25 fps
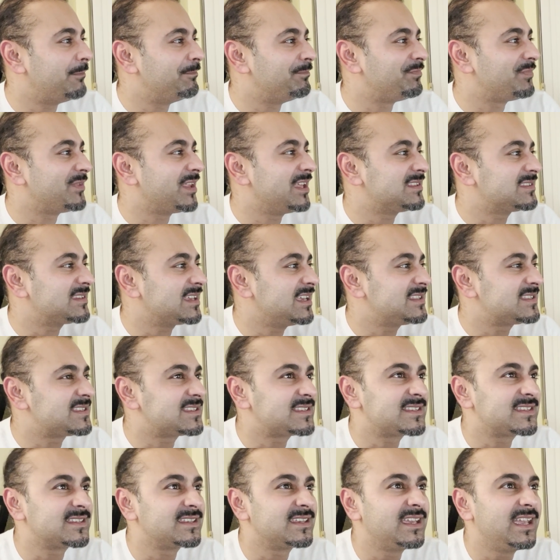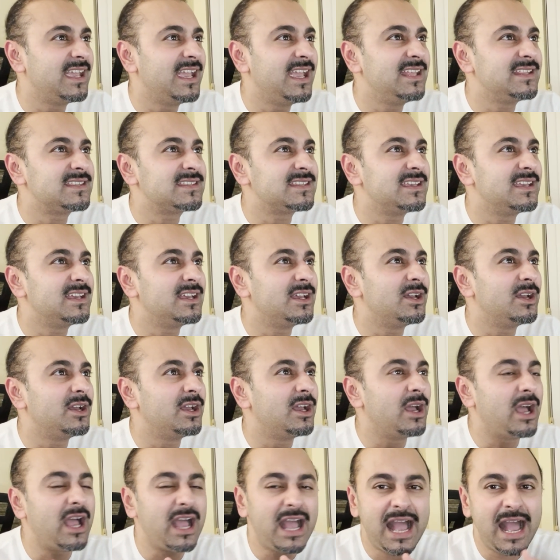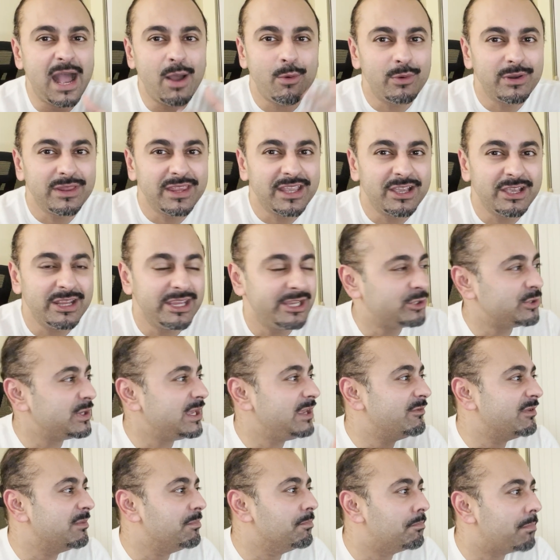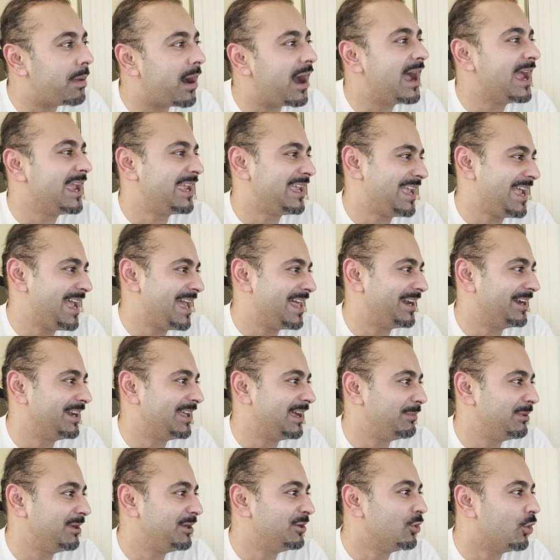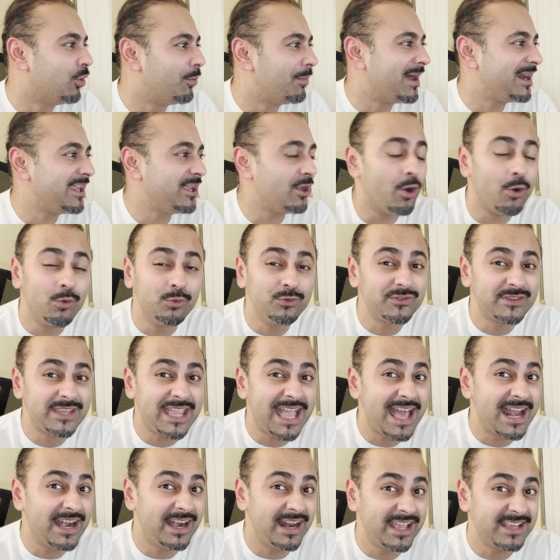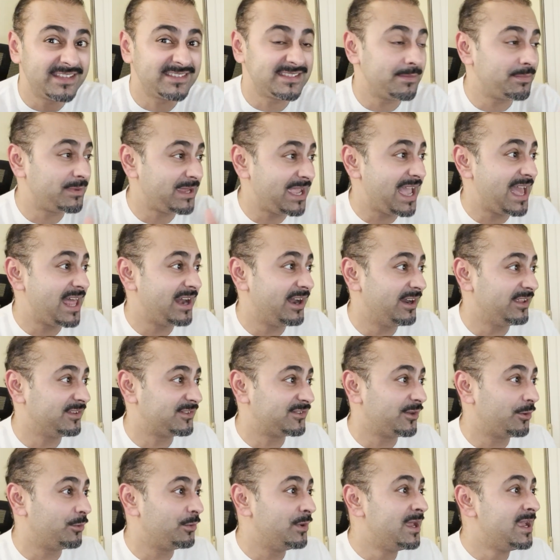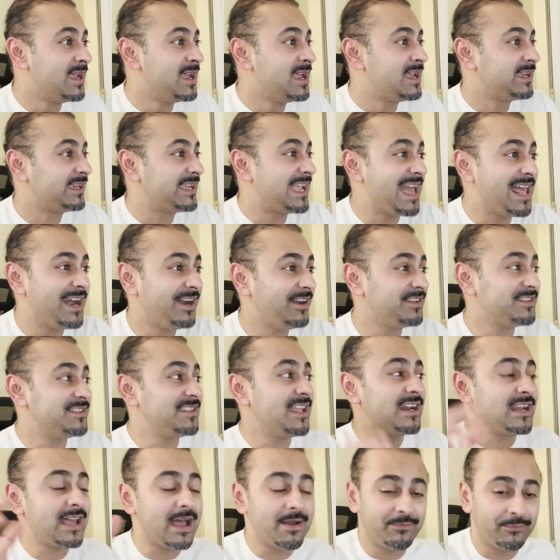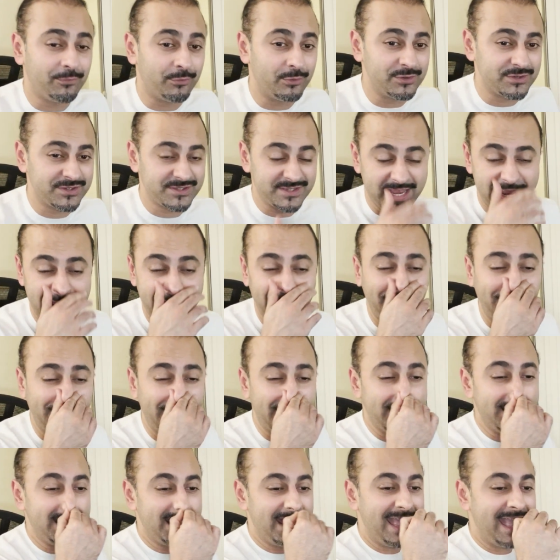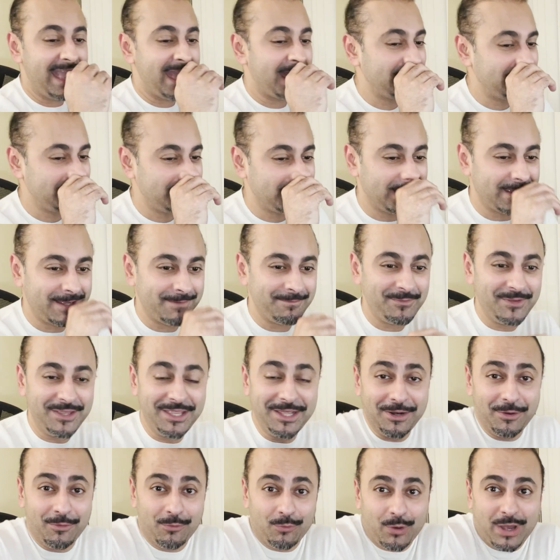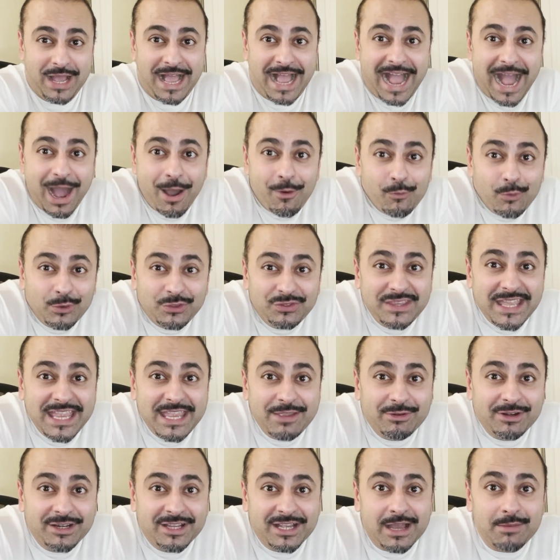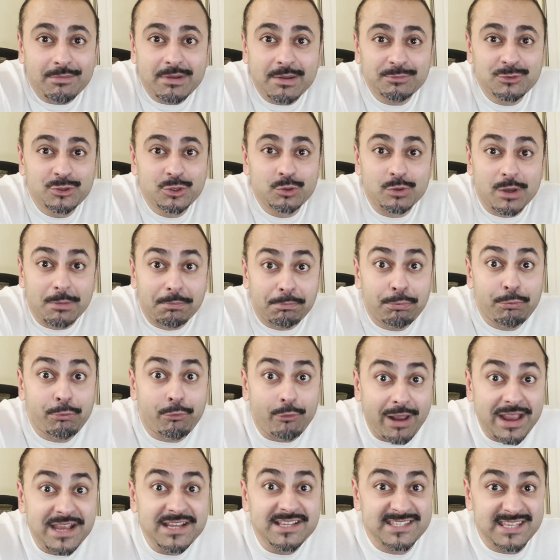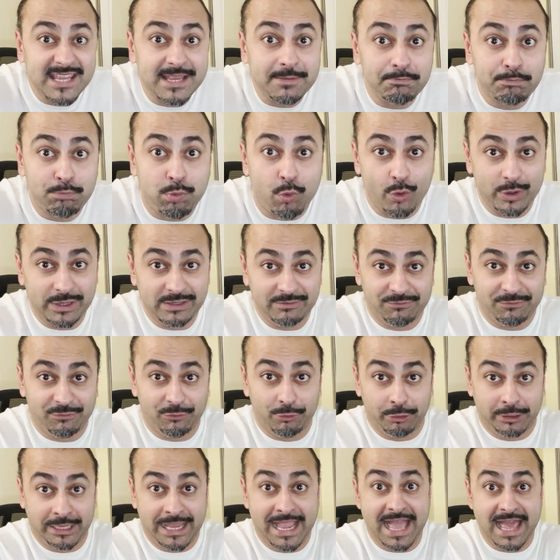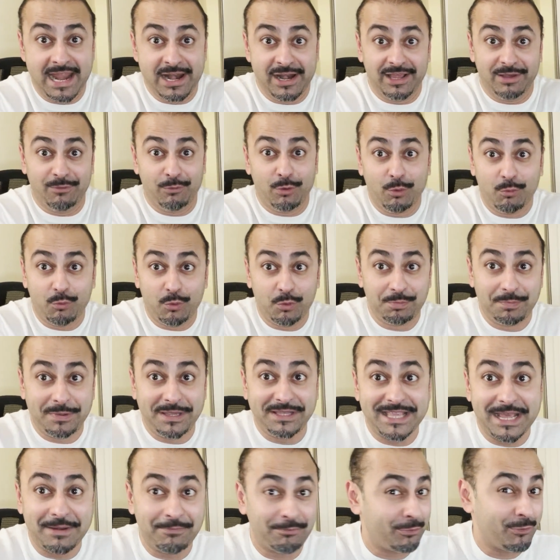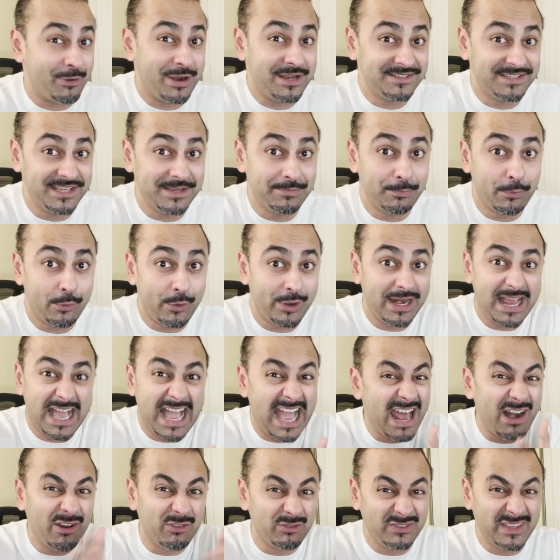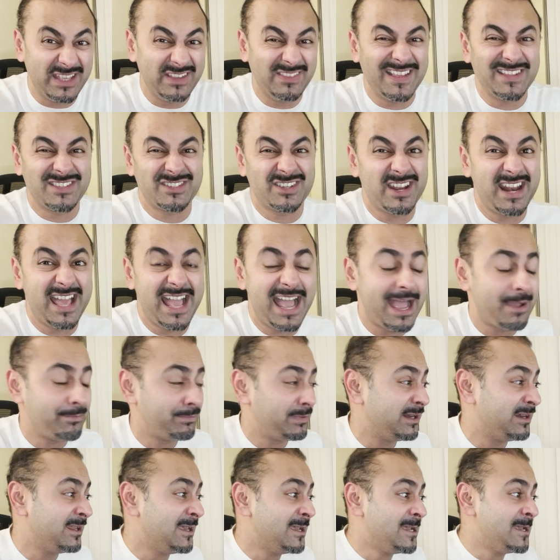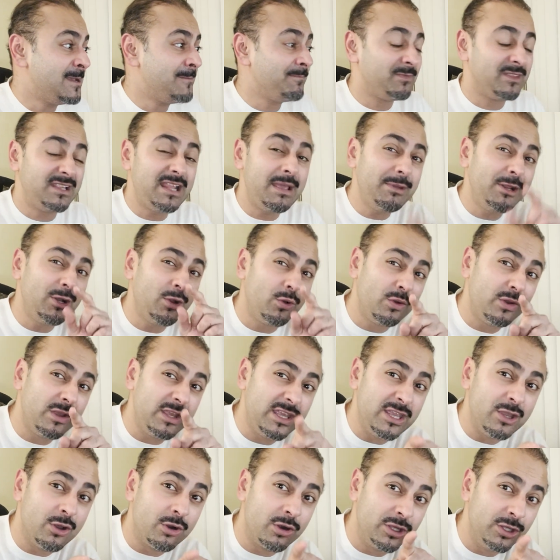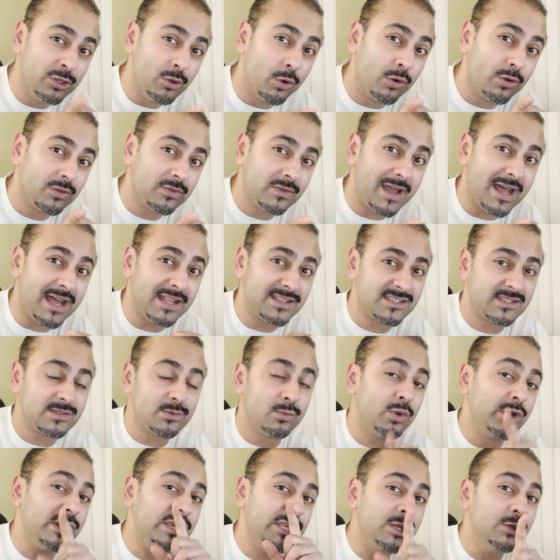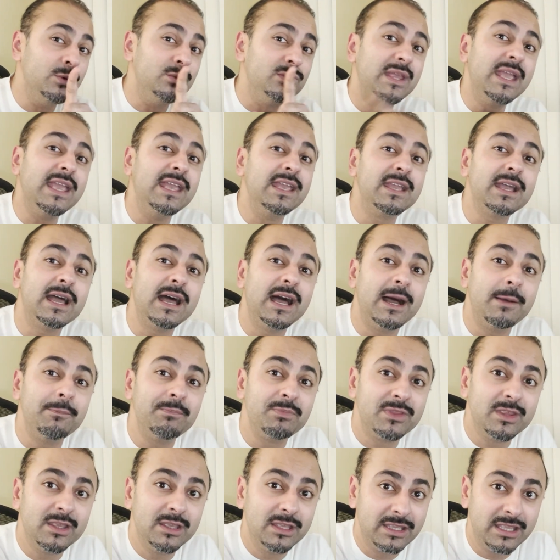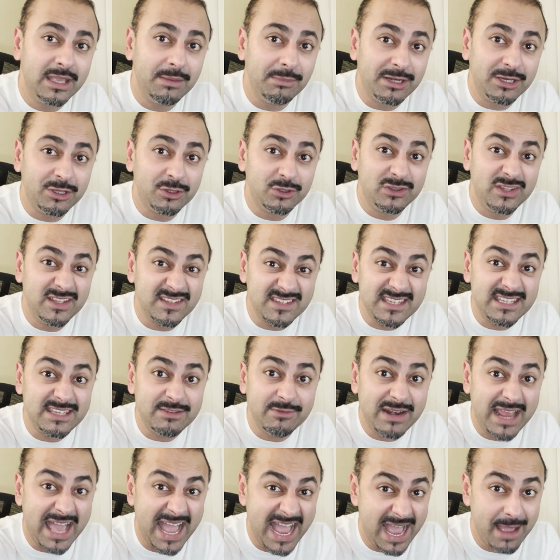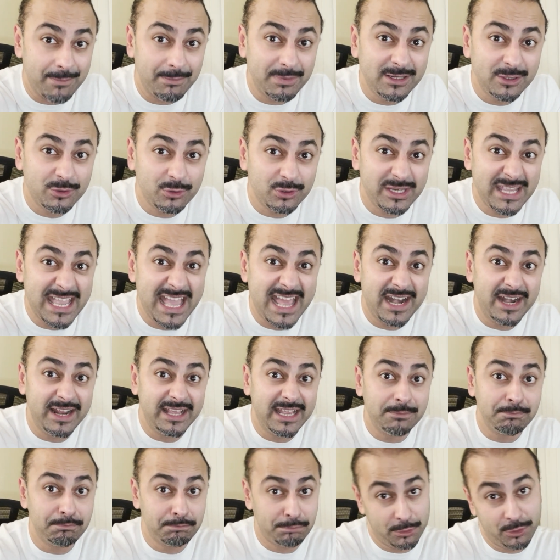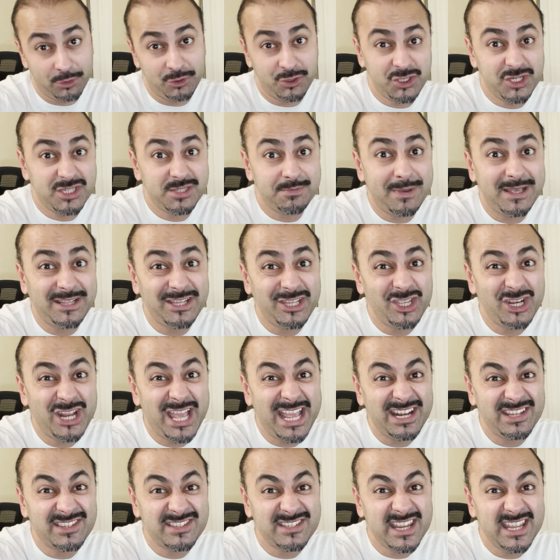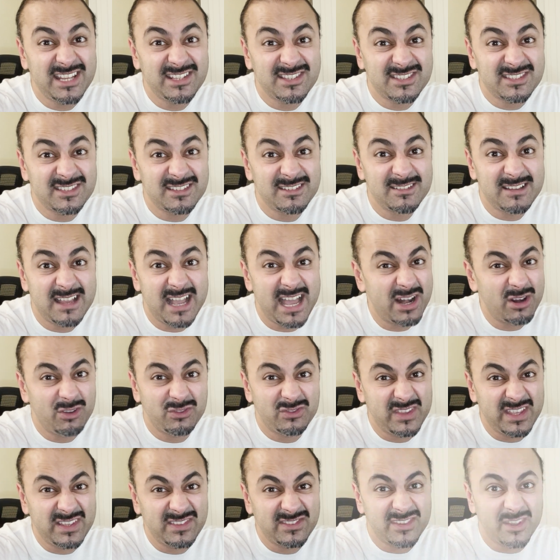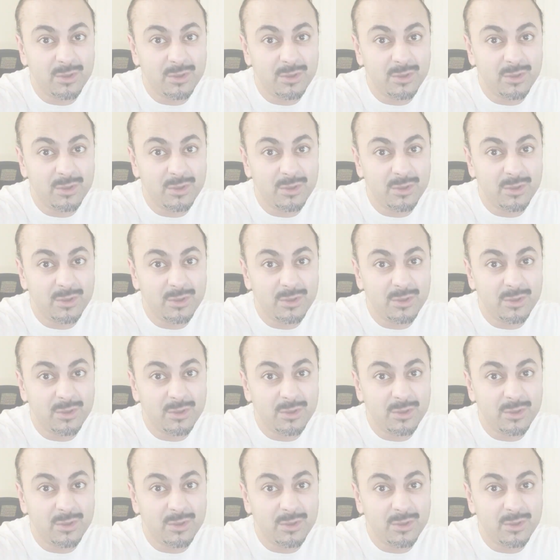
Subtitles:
it's how are they going to even buy Canada? I mean, nobody owns Canada except Canada. So Canada's not up for sale. And, how would they even come up to a pricing point for Canada? What would be that pricing point? I don't think that's going to happen. Let me know your thoughts. What do you think? Could this even happen? Could Canada get purchased by the United States? I don't think so.